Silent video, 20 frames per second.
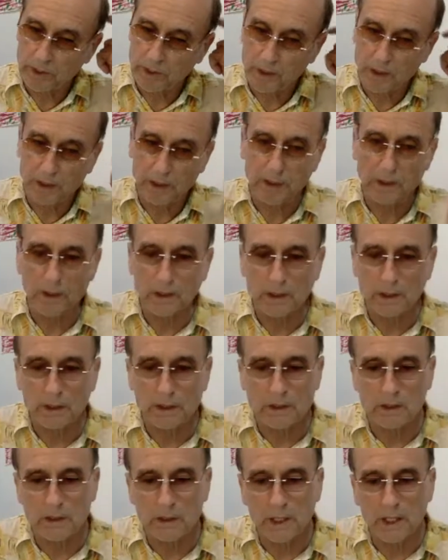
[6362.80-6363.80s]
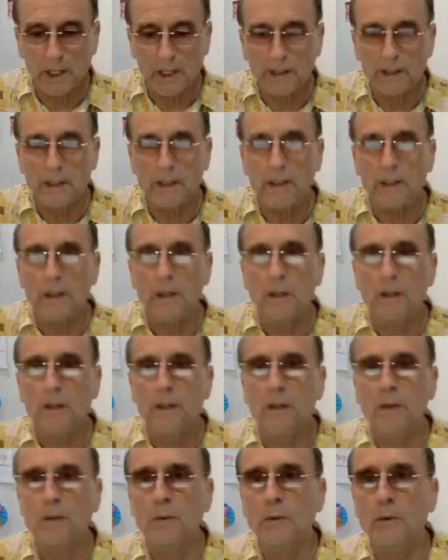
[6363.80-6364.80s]
here in Thailand.
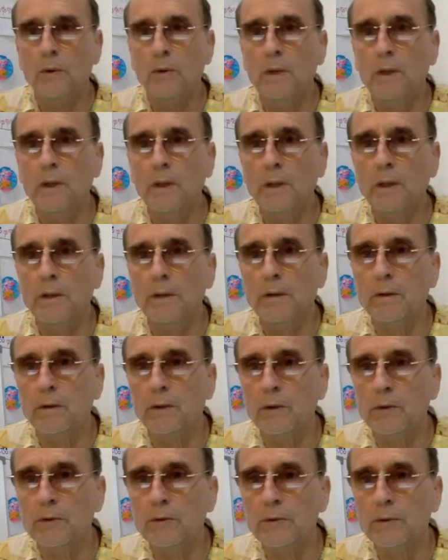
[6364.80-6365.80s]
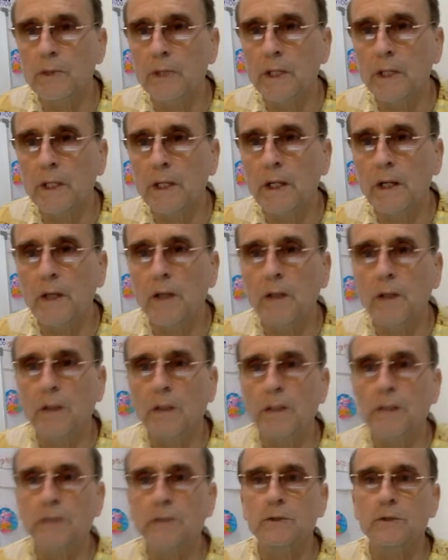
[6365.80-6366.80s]
We're on Thursday,
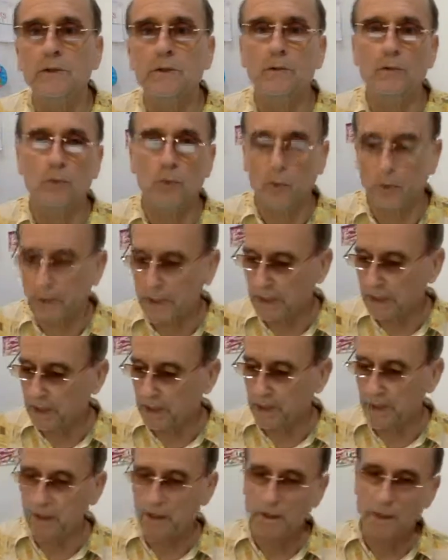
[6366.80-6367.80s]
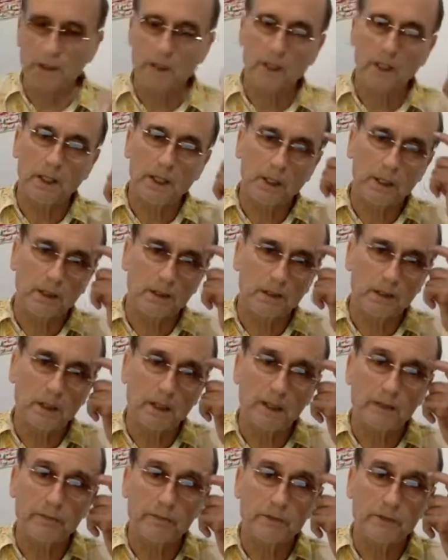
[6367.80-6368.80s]
August 20th. Yeah,
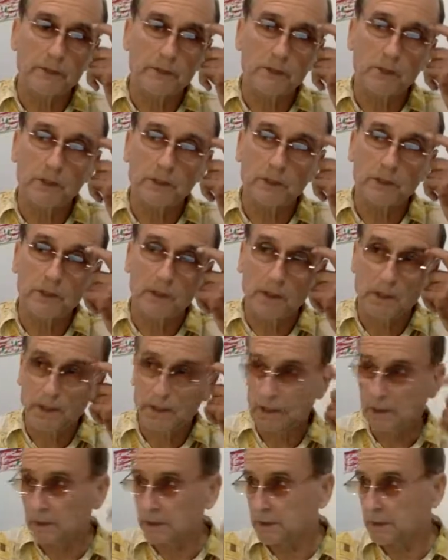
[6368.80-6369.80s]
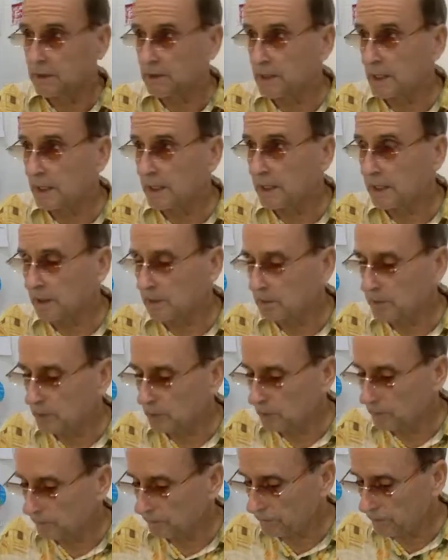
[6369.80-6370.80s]
life is good. It's sunny and
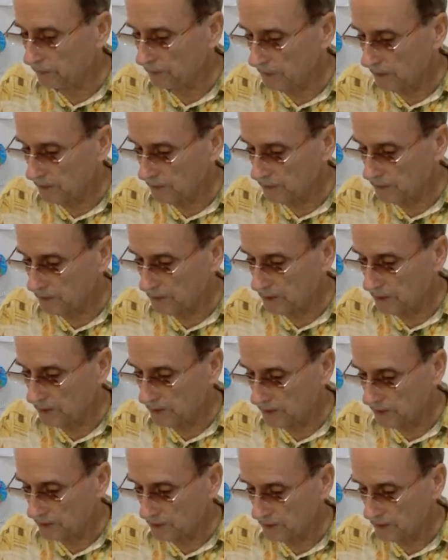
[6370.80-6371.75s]
beautiful outside.